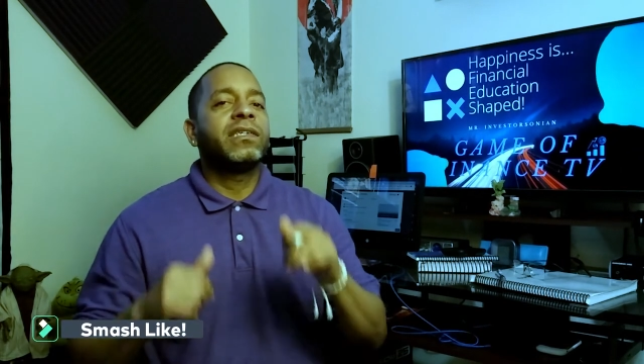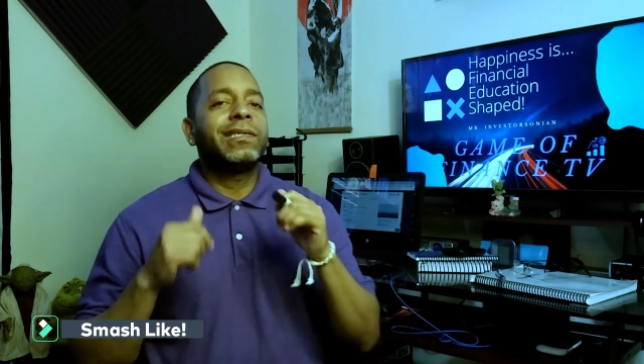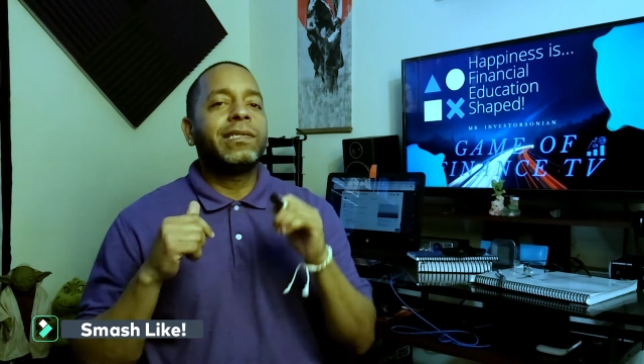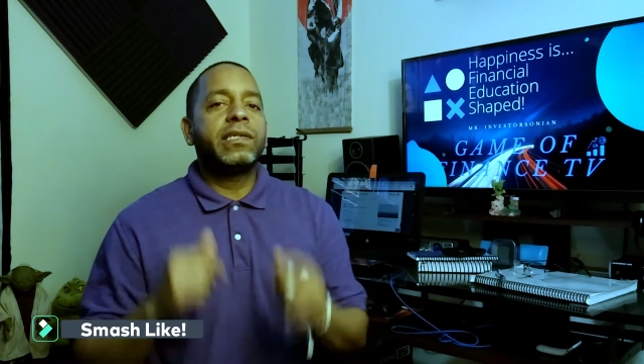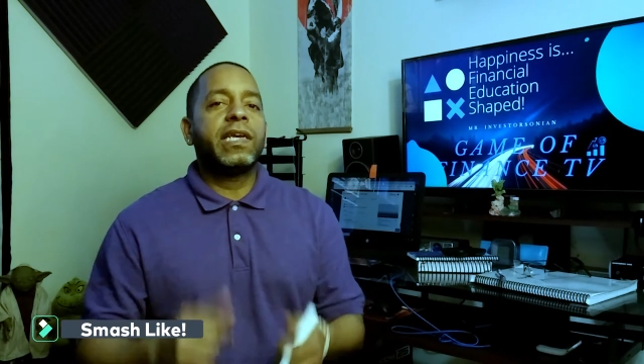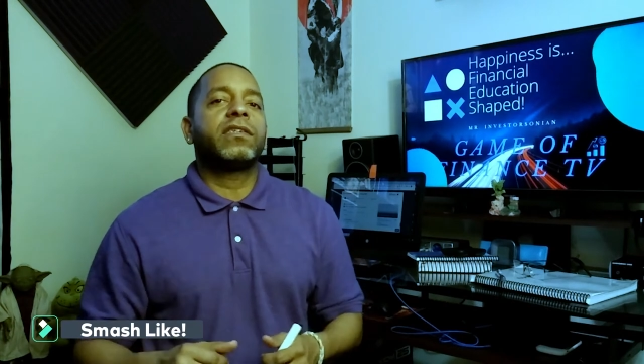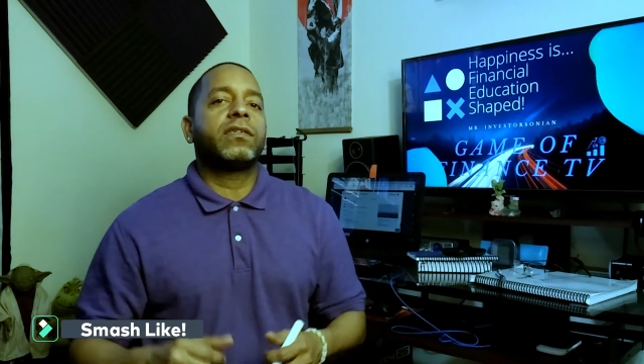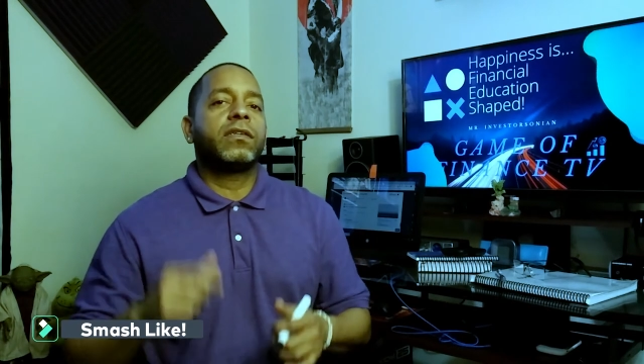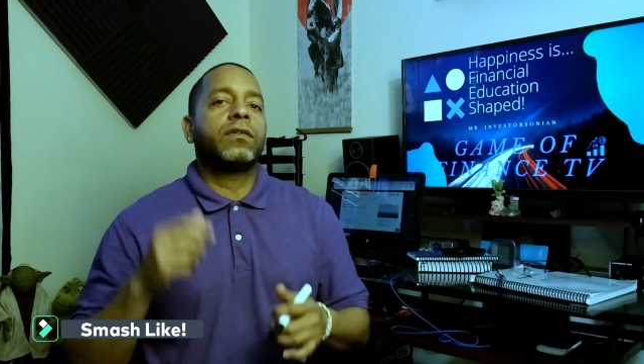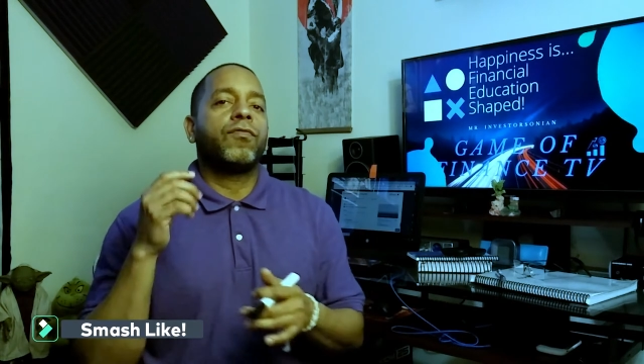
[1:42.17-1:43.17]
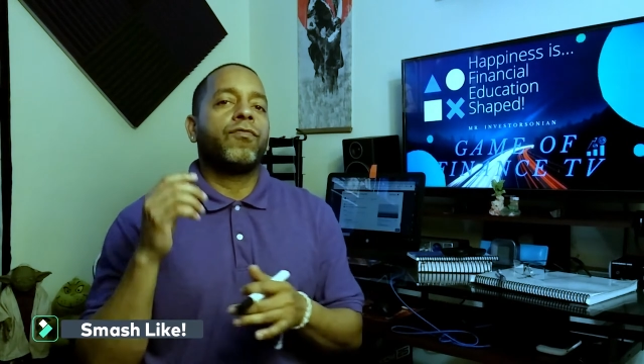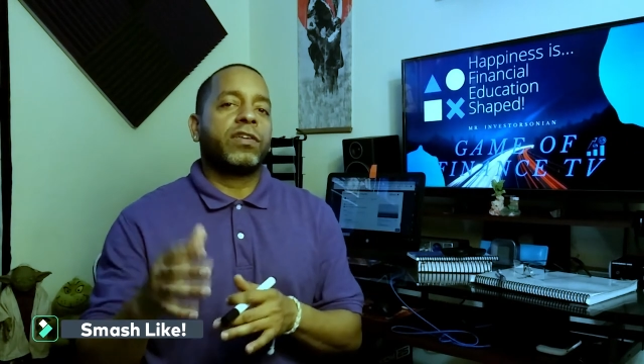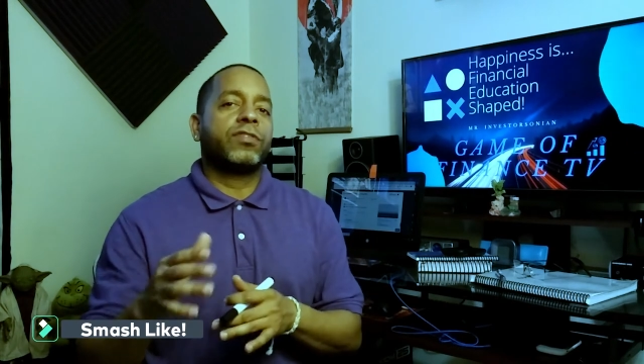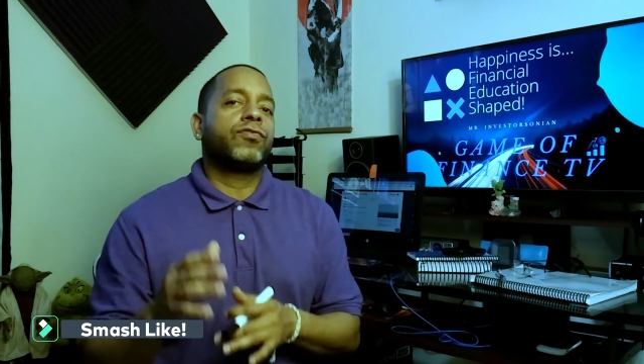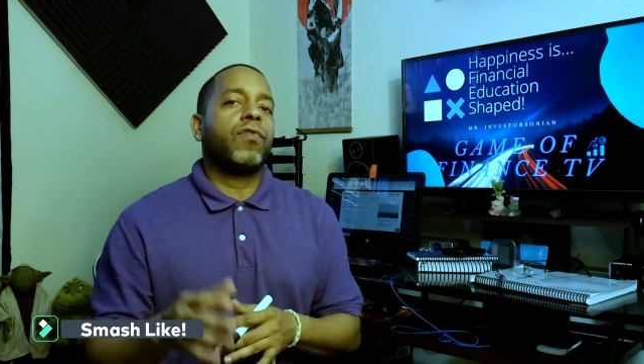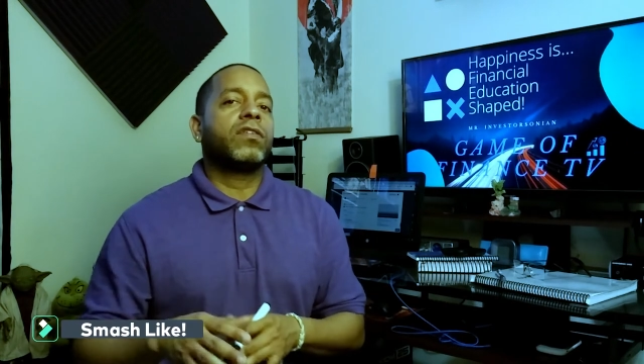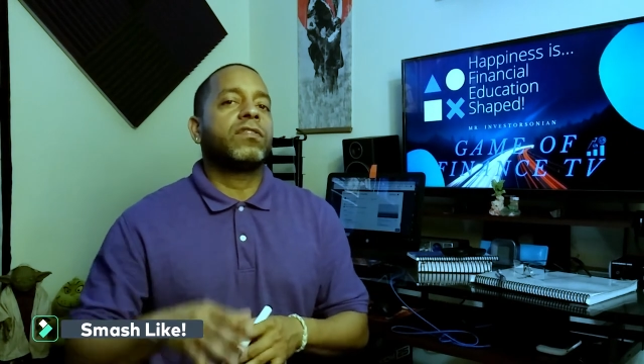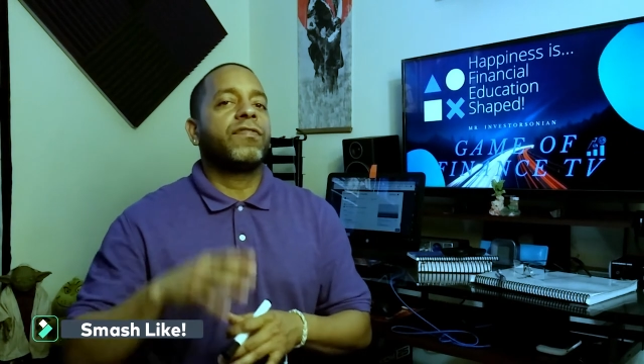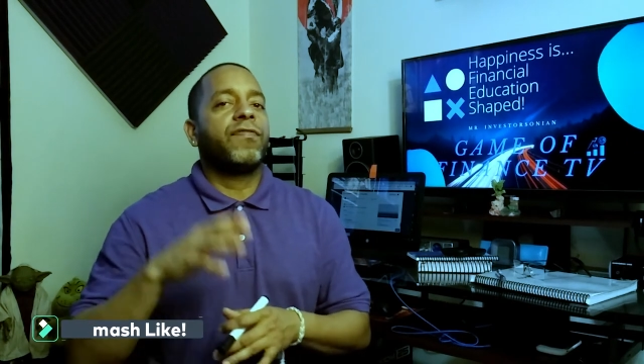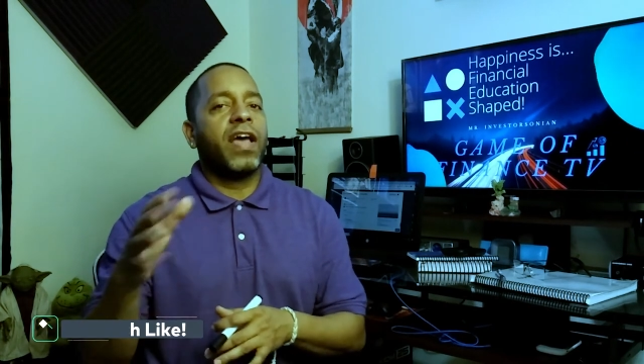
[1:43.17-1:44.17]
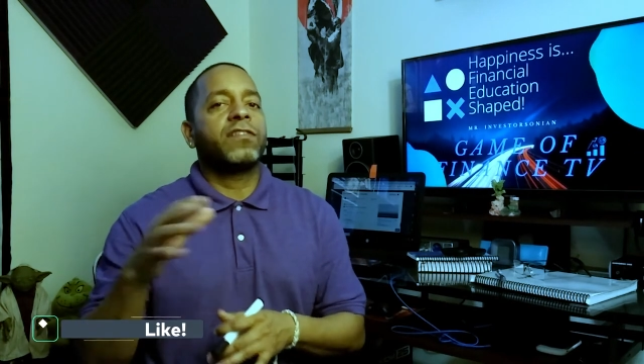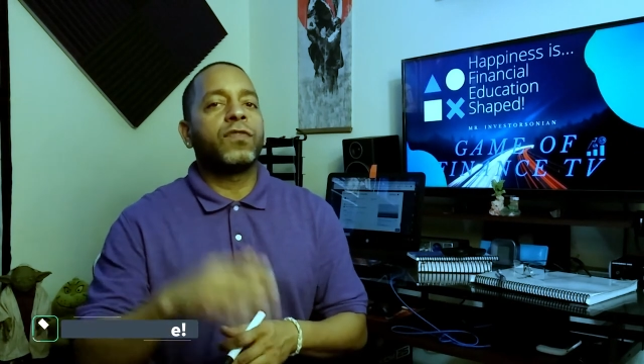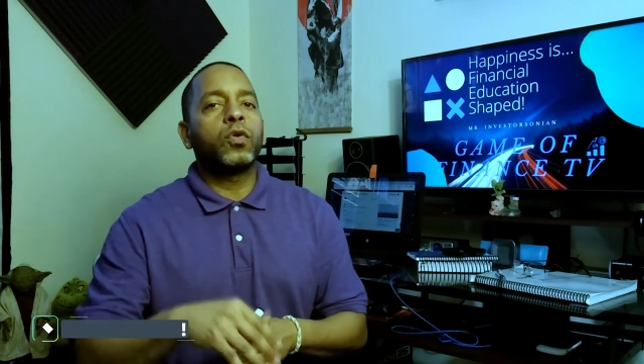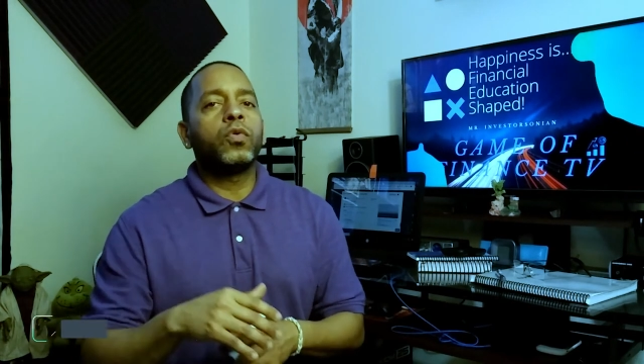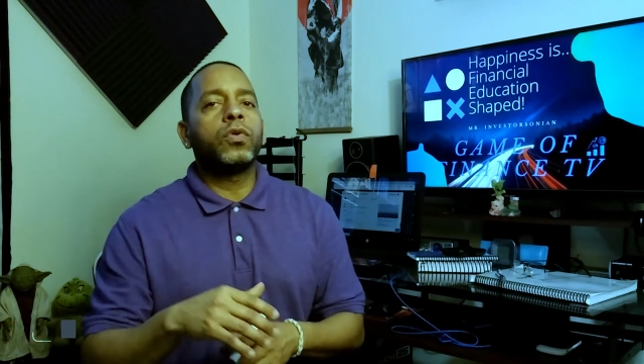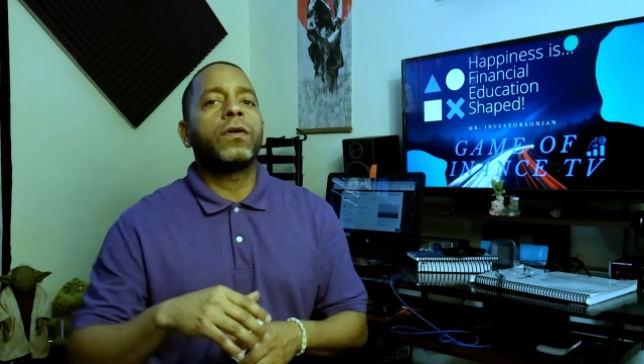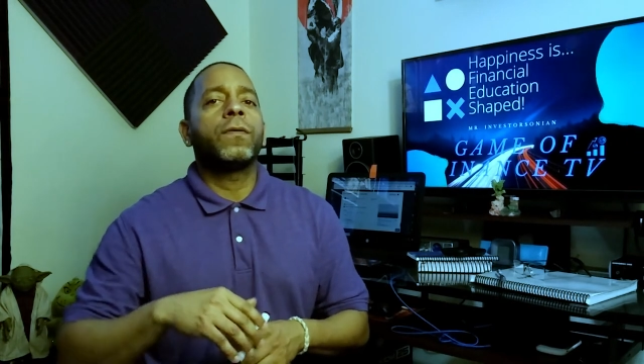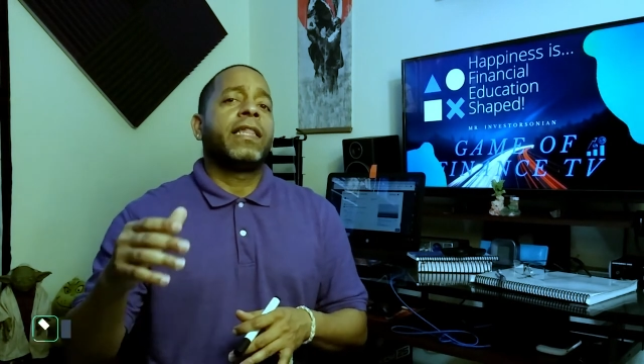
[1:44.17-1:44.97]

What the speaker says: six restaurants, fast food,